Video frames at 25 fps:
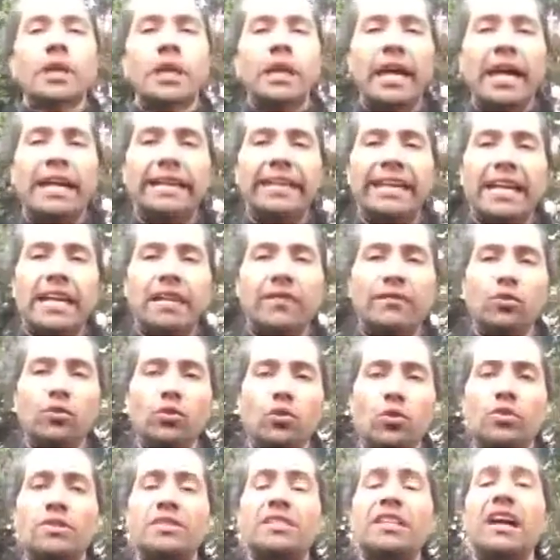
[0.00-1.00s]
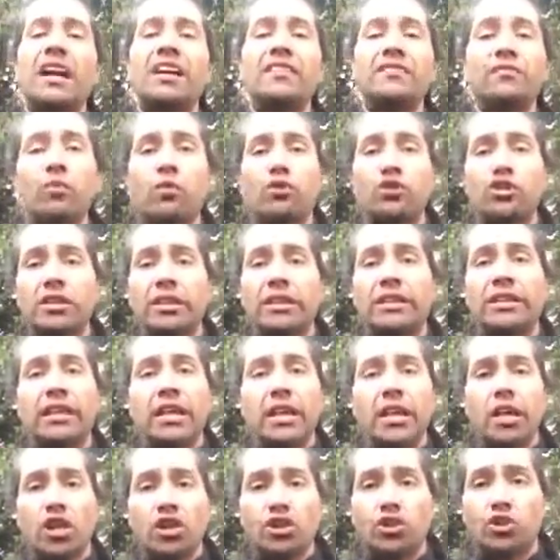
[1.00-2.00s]
Again, if you notice, unfortunately,
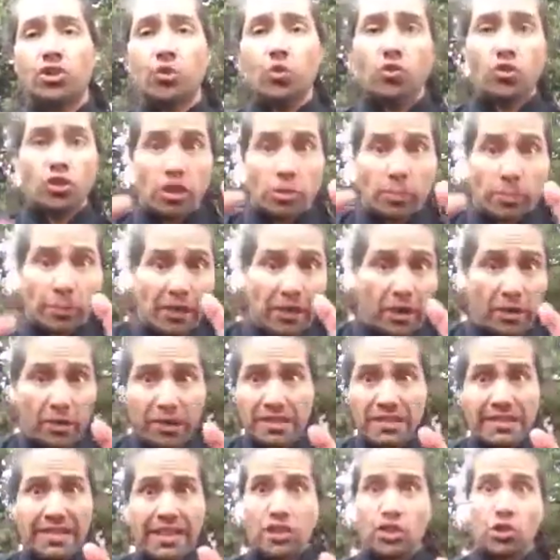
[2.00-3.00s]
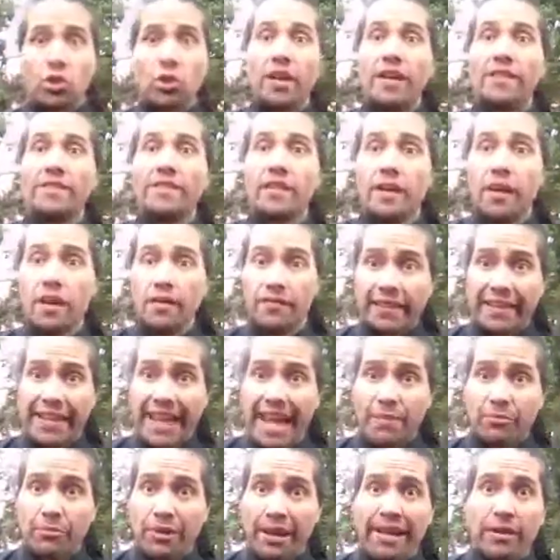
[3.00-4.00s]
due to the precarious nature of the
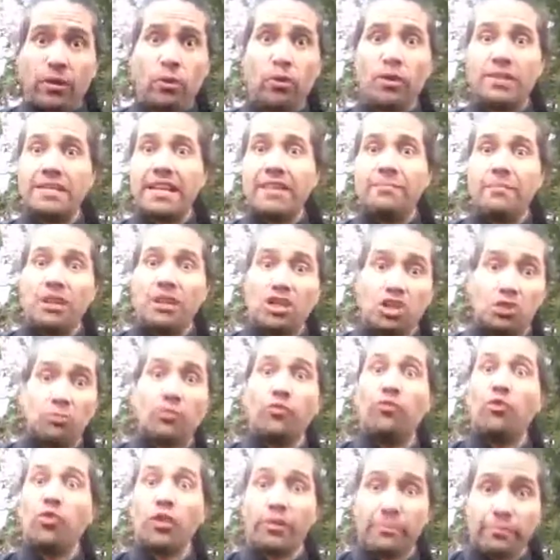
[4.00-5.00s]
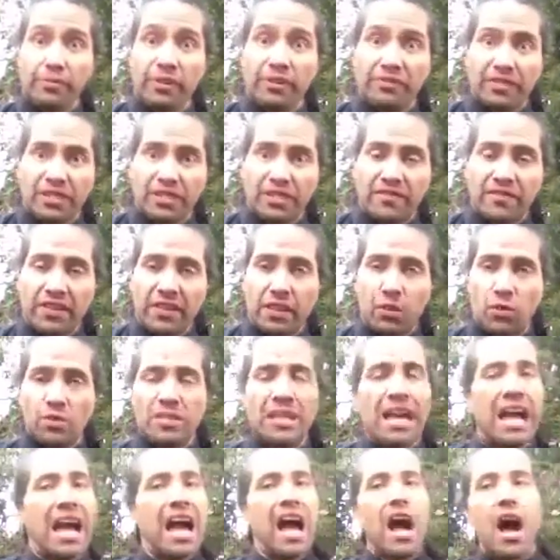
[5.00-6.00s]
camera angle, as I mentioned before in previous videos,
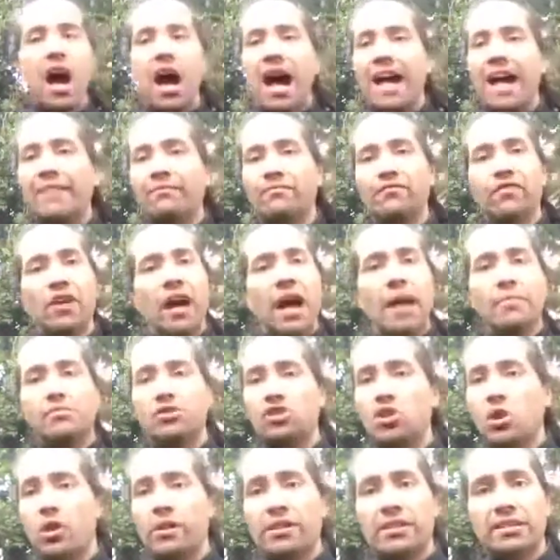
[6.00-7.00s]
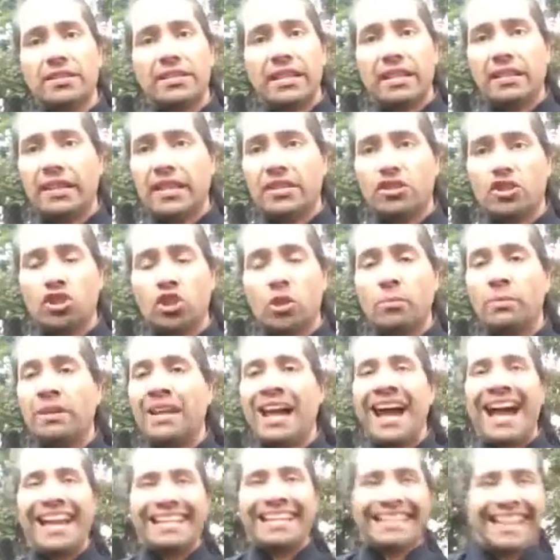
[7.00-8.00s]
I'm sorry to say, ladies and gentlemen,
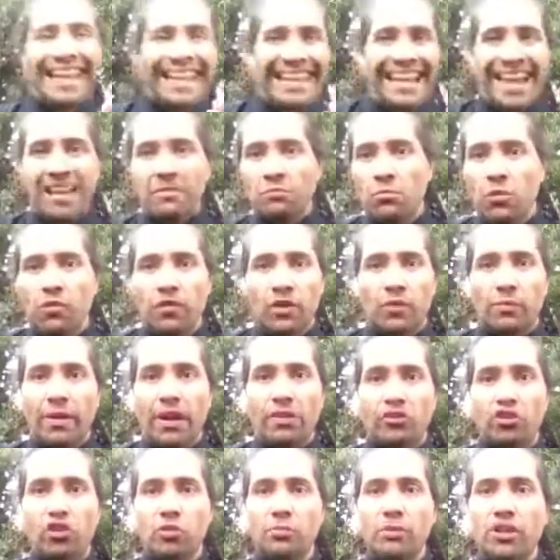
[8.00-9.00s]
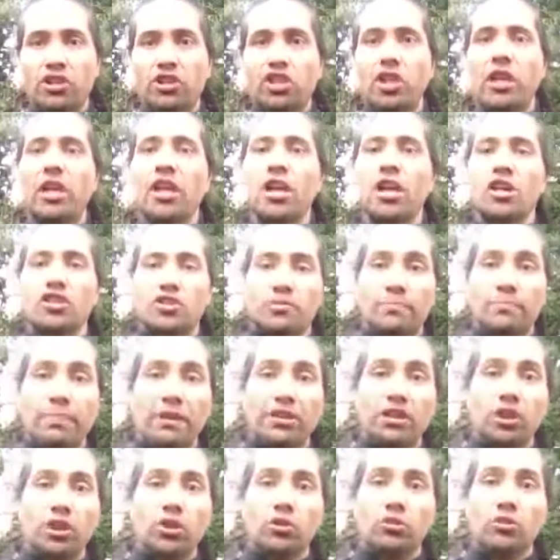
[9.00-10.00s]
I cannot move it around too much. But
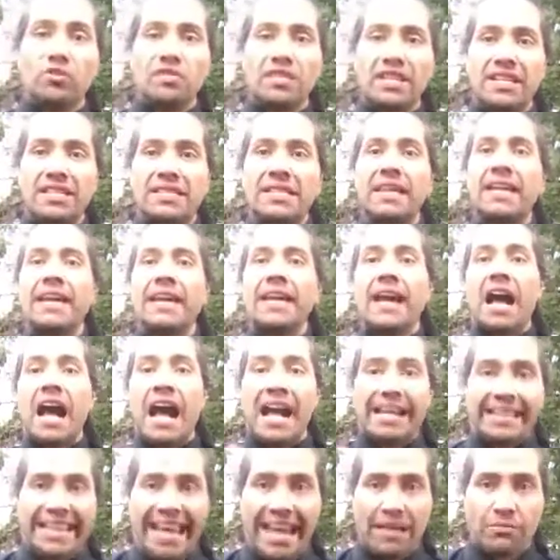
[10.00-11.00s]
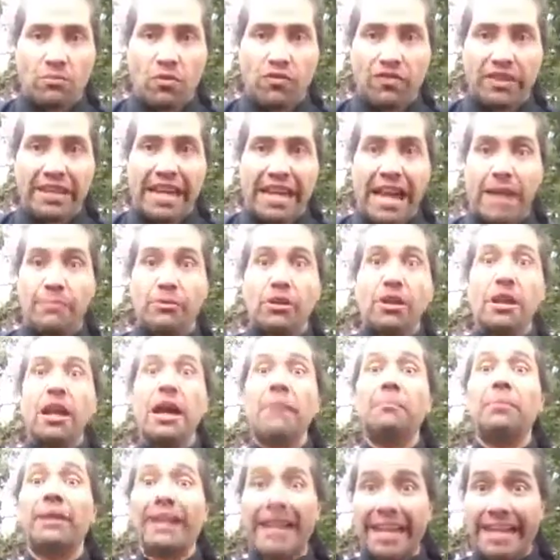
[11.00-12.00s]
the good news is, I can't move the camera,
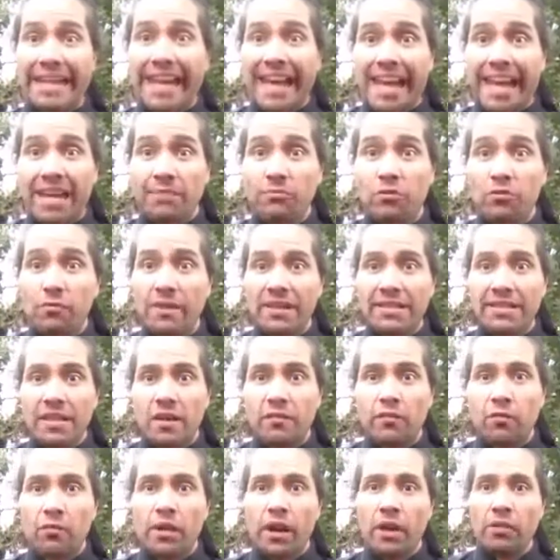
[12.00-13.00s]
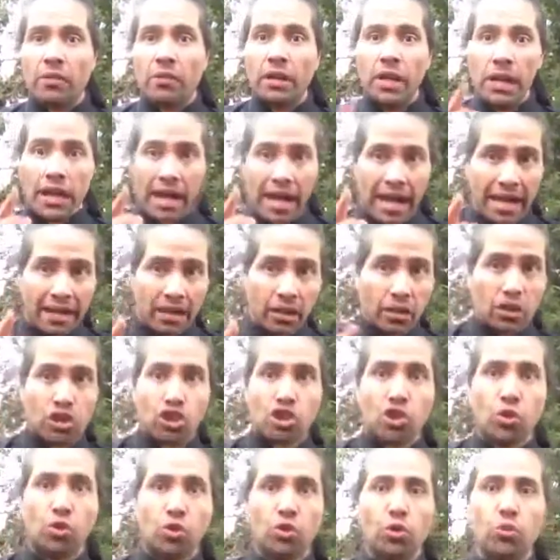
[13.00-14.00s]
but I can move myself around. And I'm going to
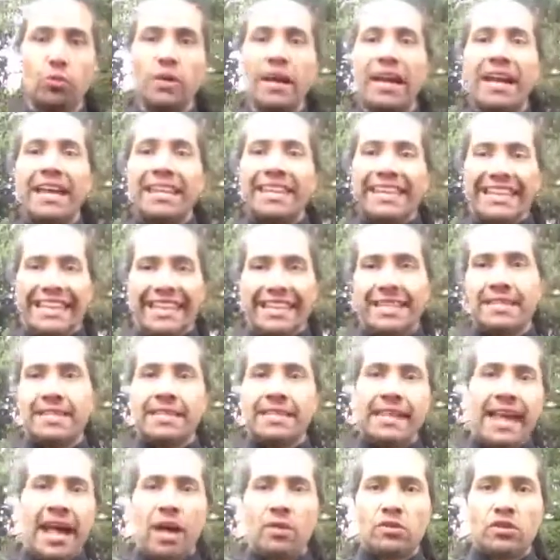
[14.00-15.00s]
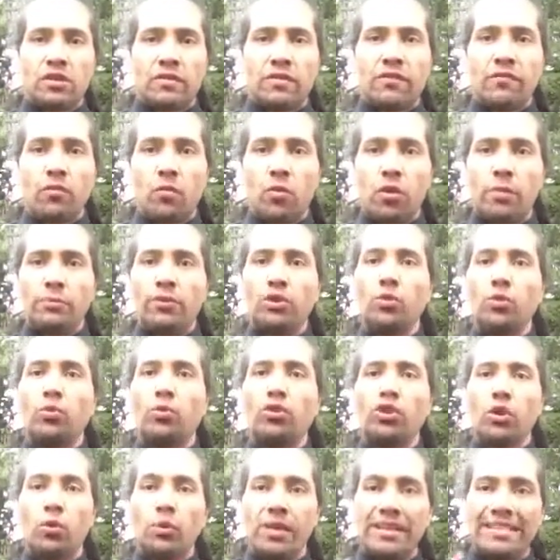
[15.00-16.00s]
show you the ins and outs of the form. You will
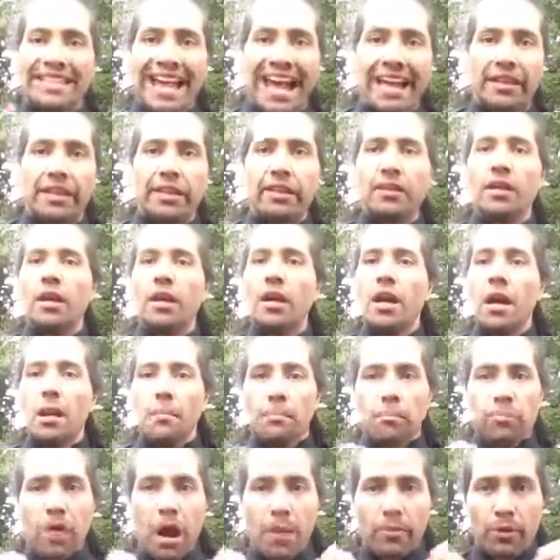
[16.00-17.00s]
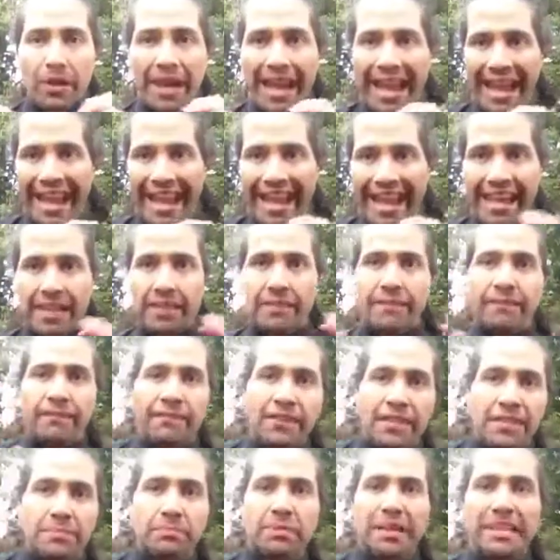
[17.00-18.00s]
know exactly proper hand,
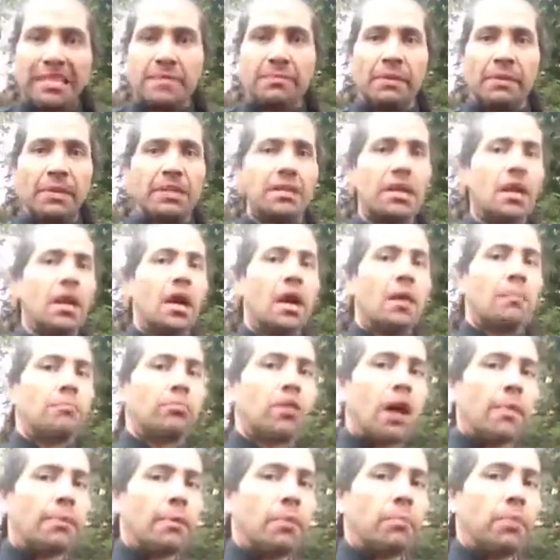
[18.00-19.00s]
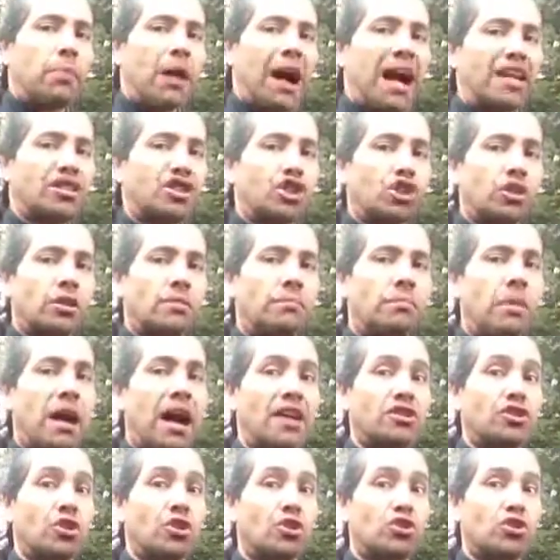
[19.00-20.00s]
fist placement, proper
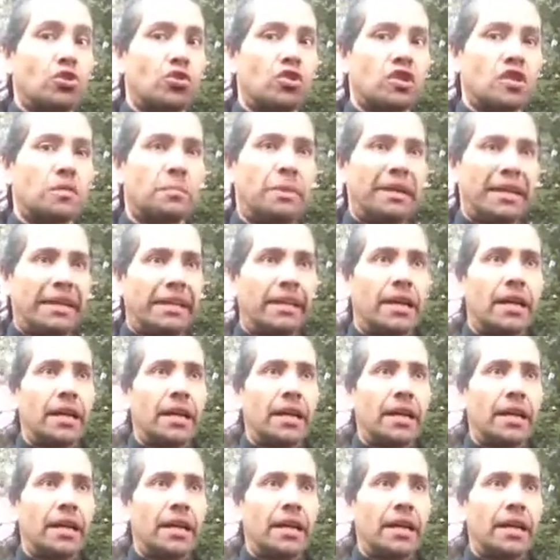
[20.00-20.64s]
posture, so to speak.